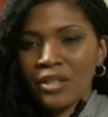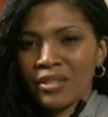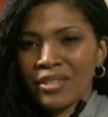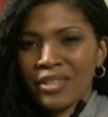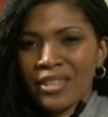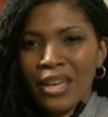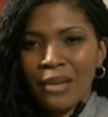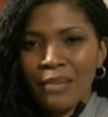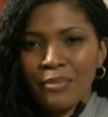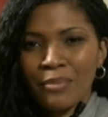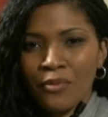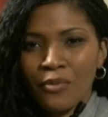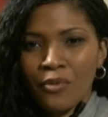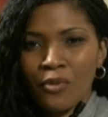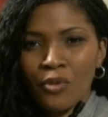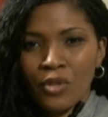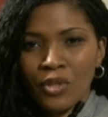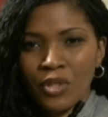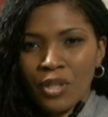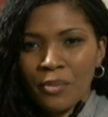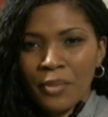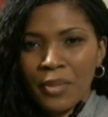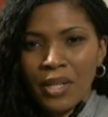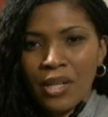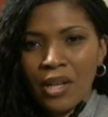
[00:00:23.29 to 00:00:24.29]
The scalp's, of
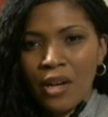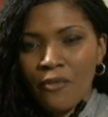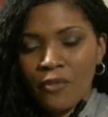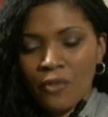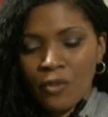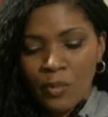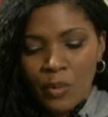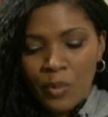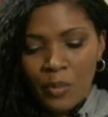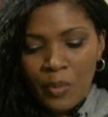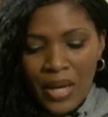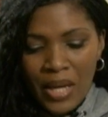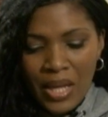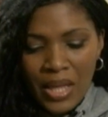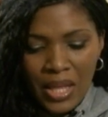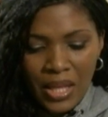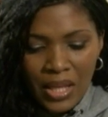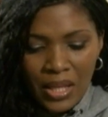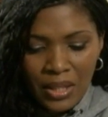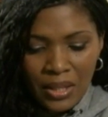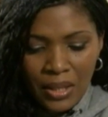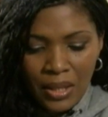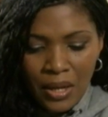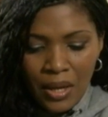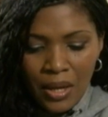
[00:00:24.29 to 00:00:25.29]
course, going to be comfortable by
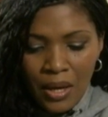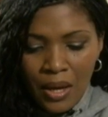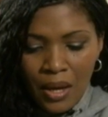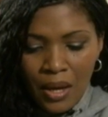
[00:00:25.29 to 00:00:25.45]
then.